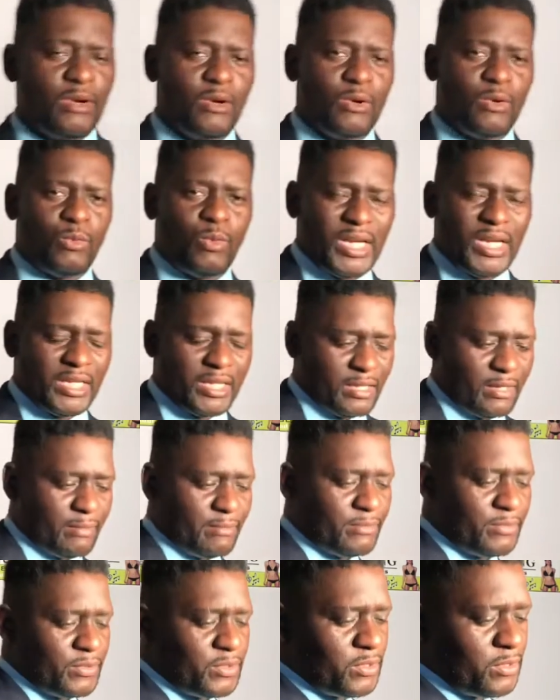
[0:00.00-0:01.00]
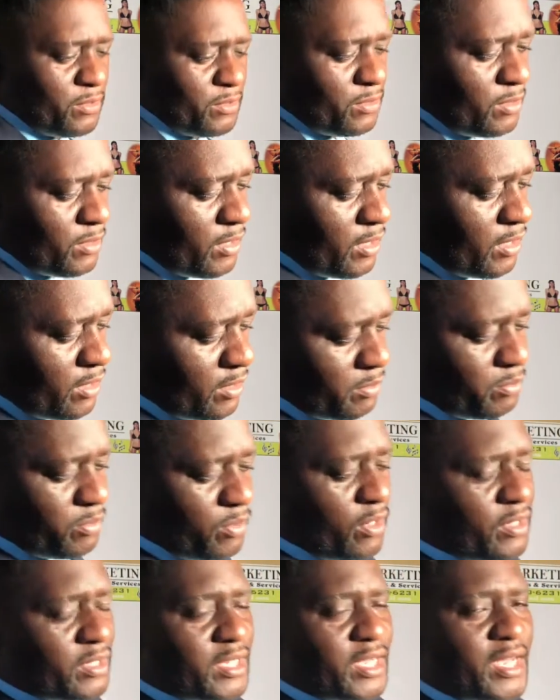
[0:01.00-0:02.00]
Welcome to today's
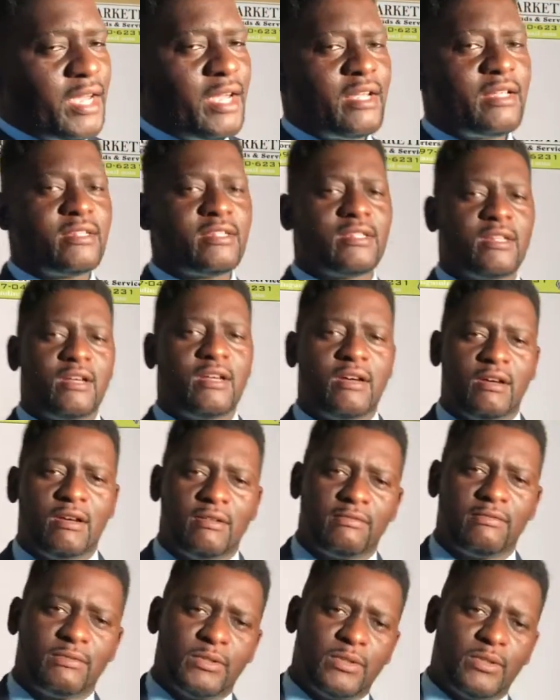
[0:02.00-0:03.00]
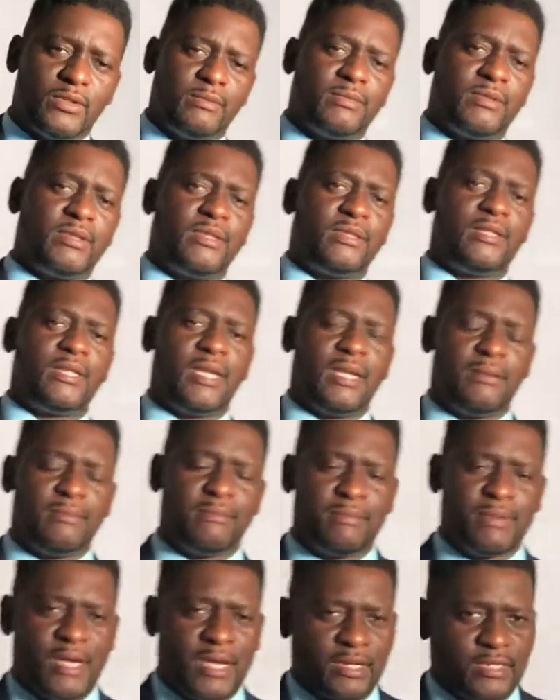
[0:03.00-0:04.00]
broadcast of Global
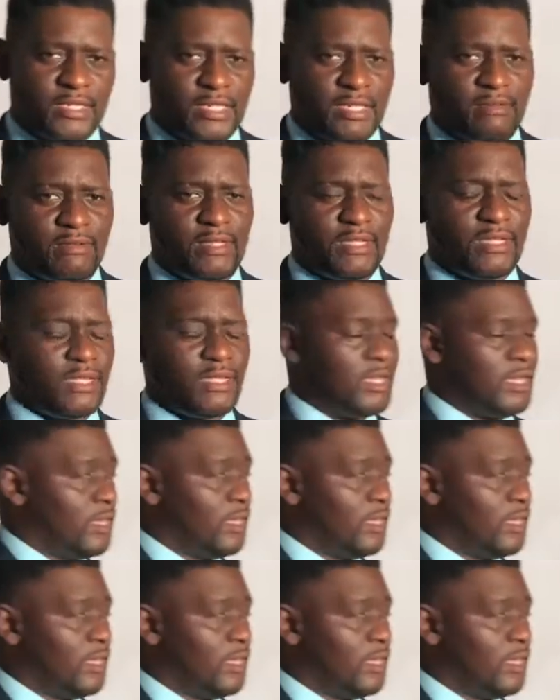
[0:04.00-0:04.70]
Impact Theory.